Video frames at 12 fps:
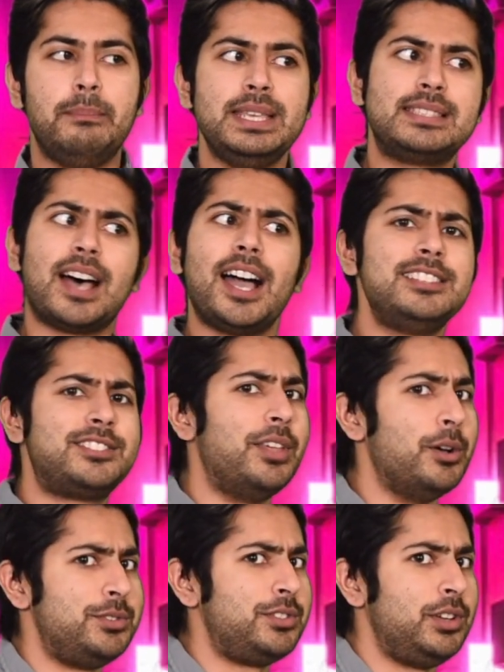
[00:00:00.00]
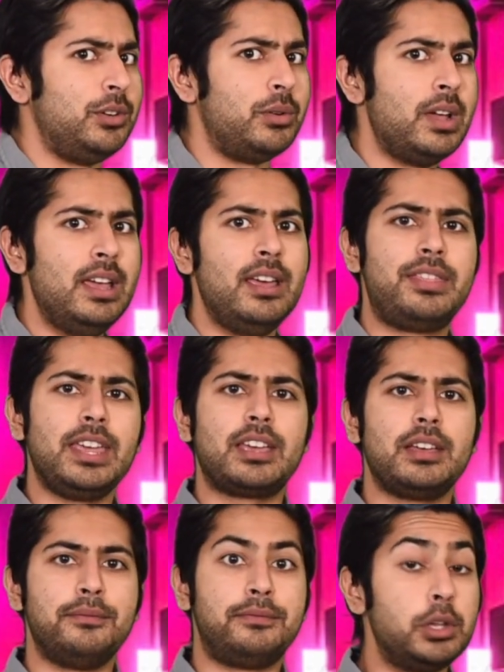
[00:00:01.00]
besides those two.
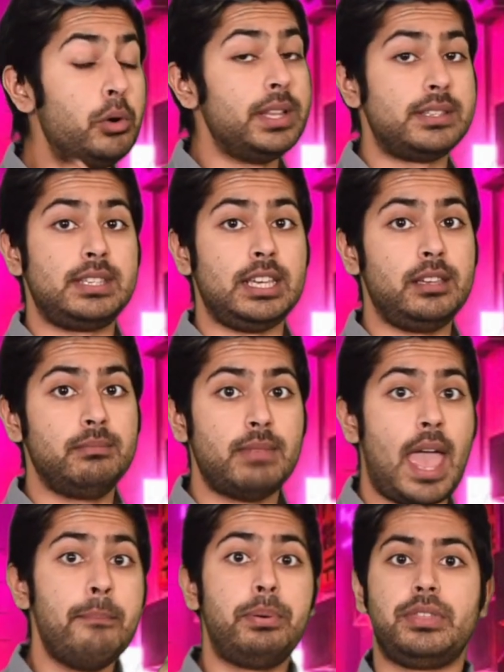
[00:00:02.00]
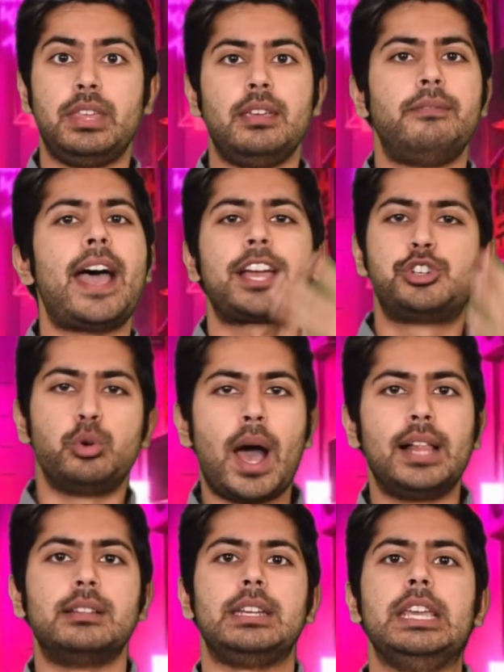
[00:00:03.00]
Think fluency, empathy,
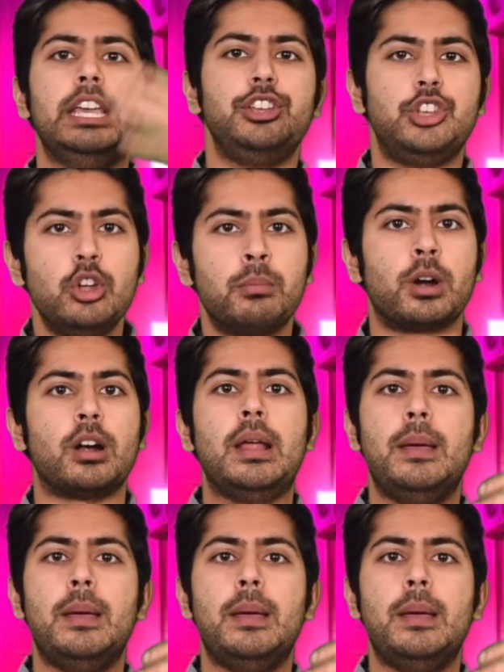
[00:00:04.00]
factuality, humor,